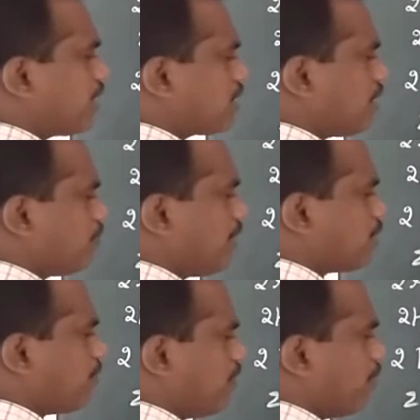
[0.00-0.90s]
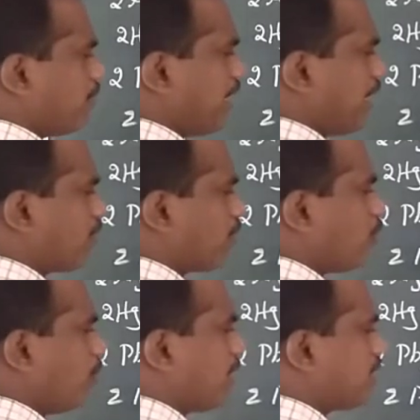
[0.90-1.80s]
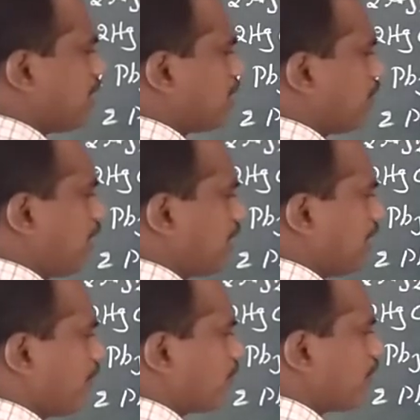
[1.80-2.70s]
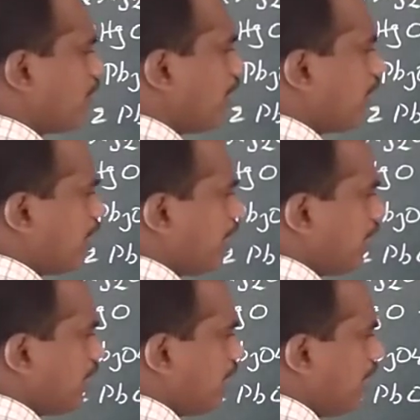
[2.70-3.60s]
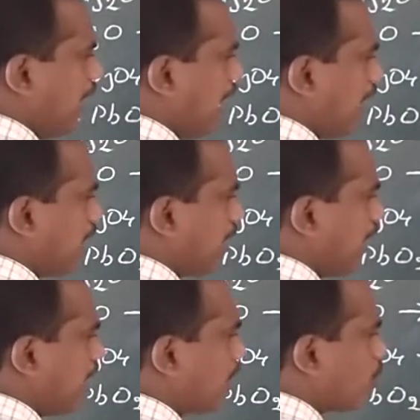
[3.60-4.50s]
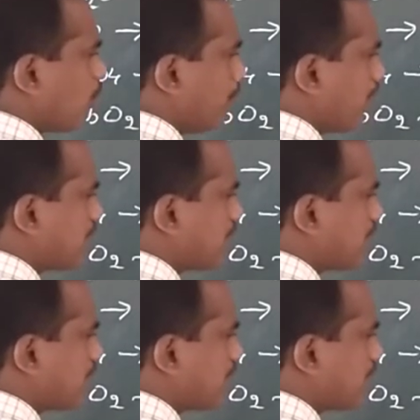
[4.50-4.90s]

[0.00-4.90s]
some decimal will be there cubic centimeter in 100 cubic